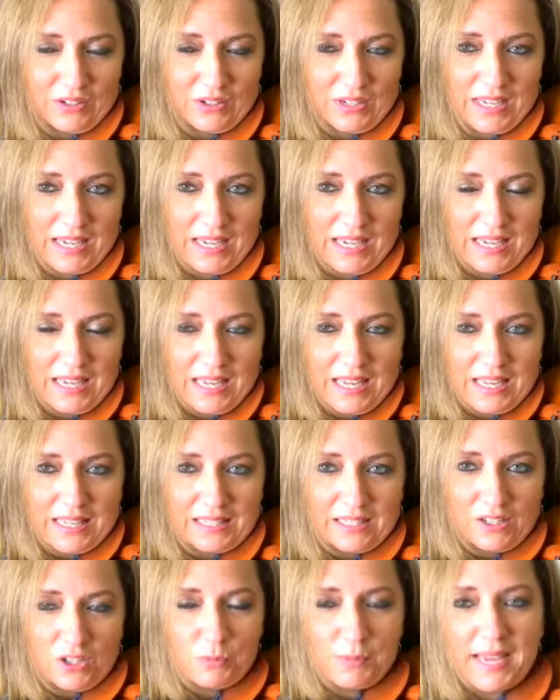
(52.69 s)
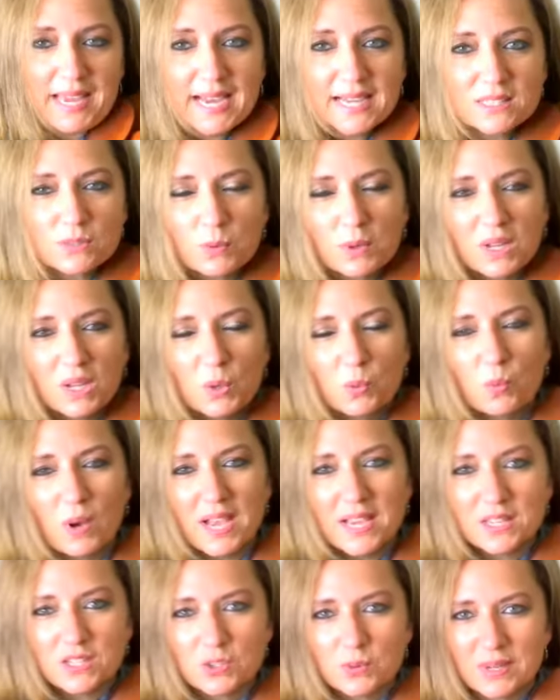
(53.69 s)
okay? Now you may ask, well,
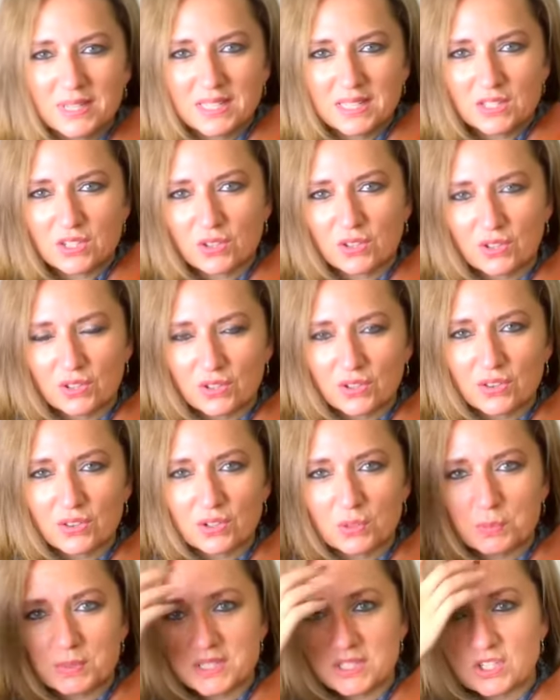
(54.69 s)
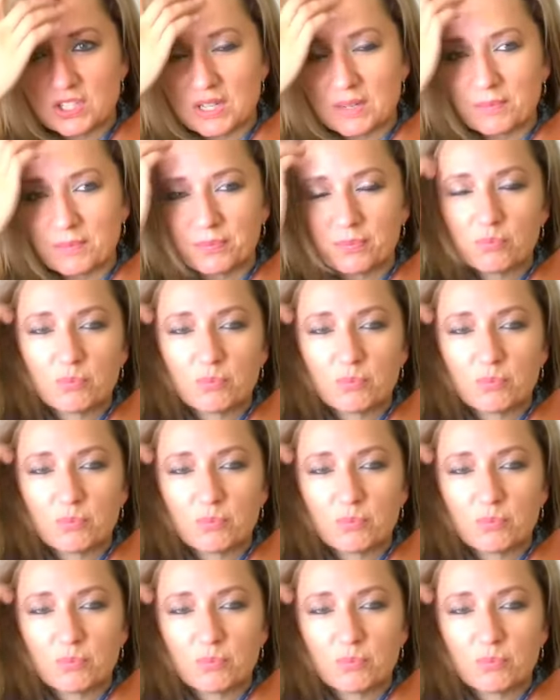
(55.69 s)
why do I need to learn third position?